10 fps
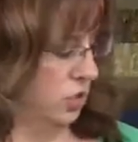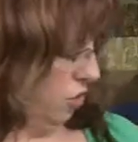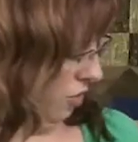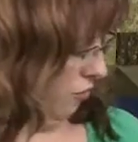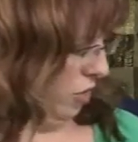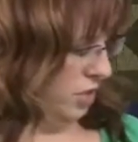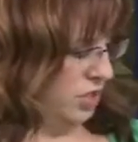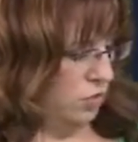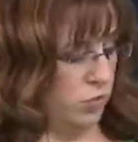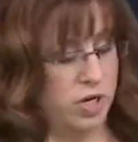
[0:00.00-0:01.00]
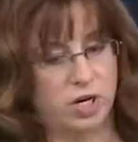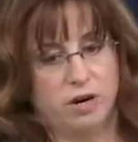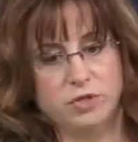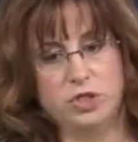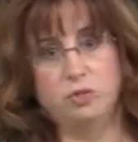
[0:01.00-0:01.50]
so the first, we're going to
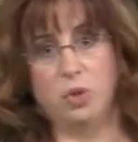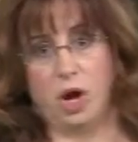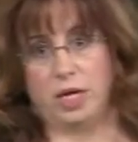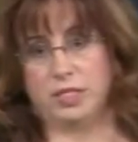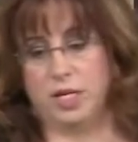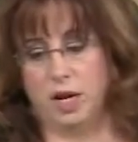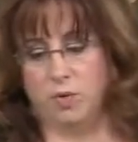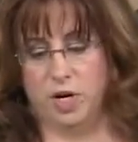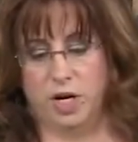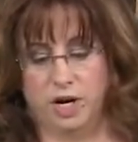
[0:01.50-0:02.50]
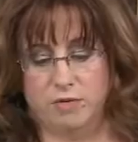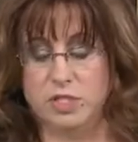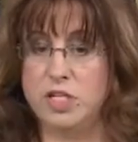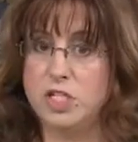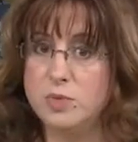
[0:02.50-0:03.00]
cover two blocks today. We're going to cover
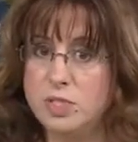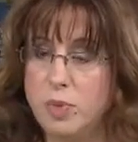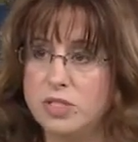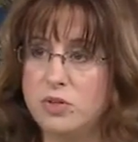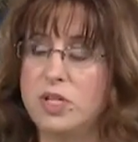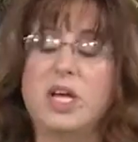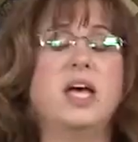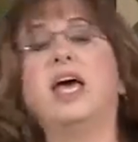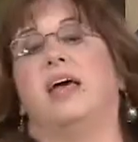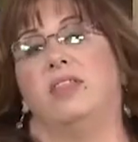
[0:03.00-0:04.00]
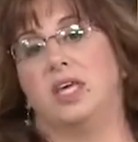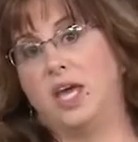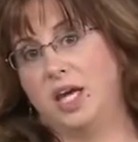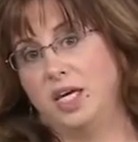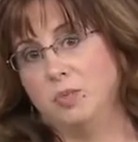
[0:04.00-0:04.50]
the Dutchman's Puzzle and the
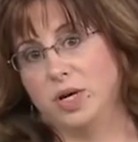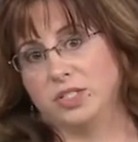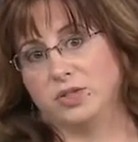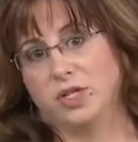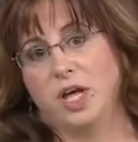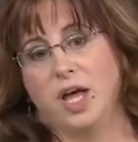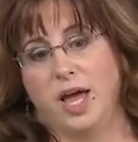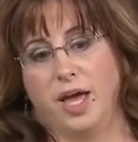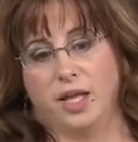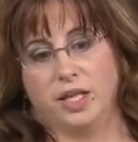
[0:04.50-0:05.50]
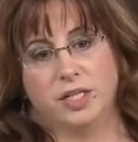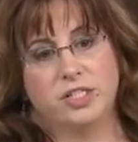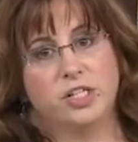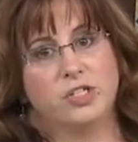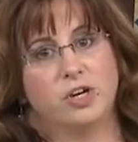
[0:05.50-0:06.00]
Yankee Puzzle. And let's
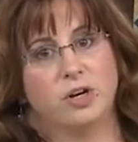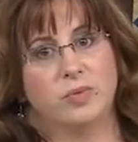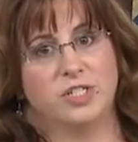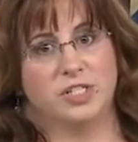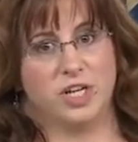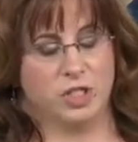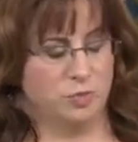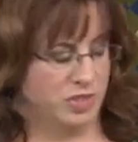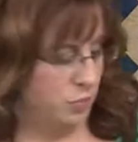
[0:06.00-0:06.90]
get started with the Dutchman's